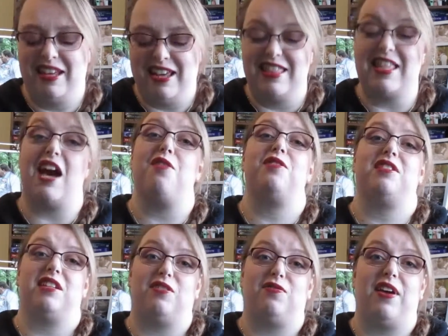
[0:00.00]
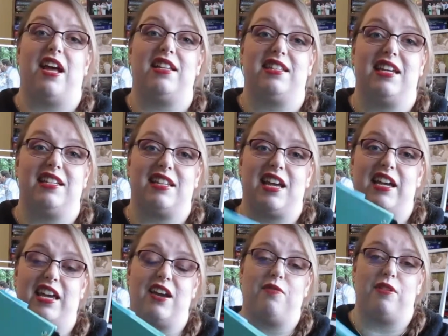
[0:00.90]
That was as fancy as I
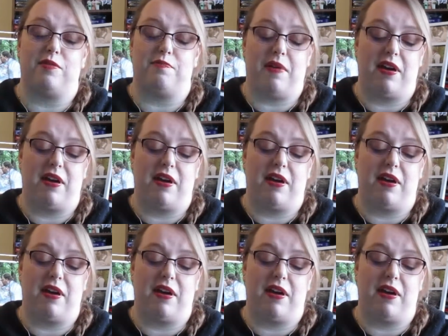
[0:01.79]
get with